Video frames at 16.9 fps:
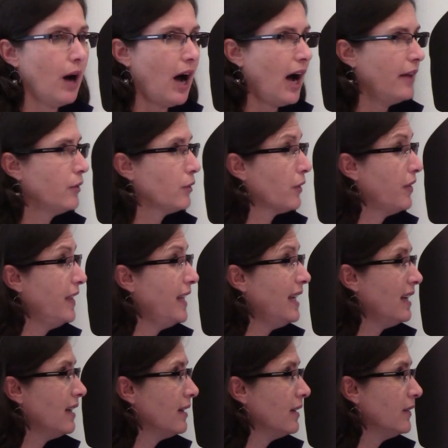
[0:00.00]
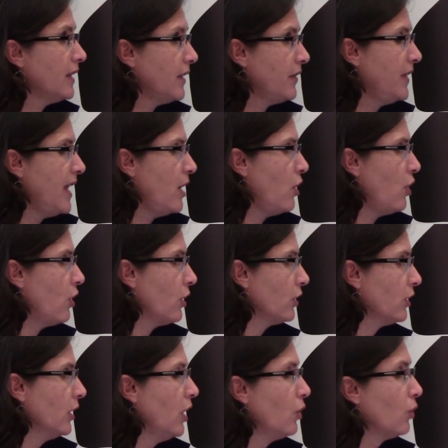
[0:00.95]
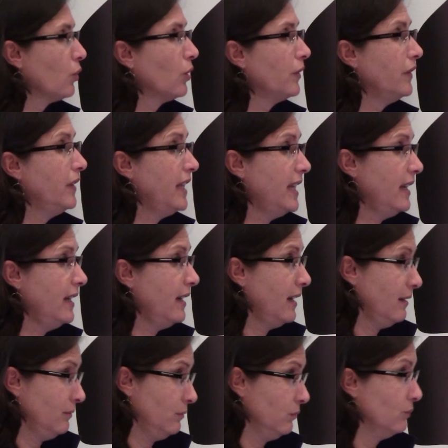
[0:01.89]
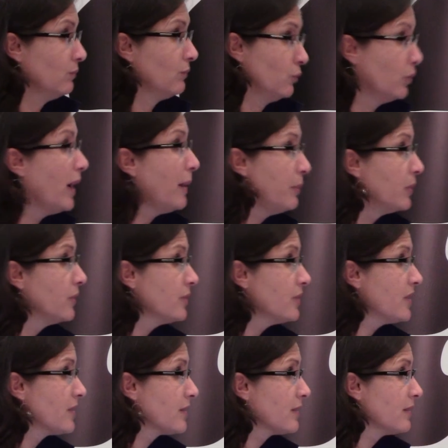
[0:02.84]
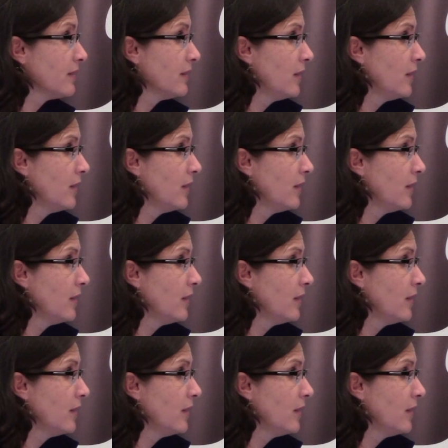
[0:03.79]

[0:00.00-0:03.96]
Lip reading: either think that they are the rebels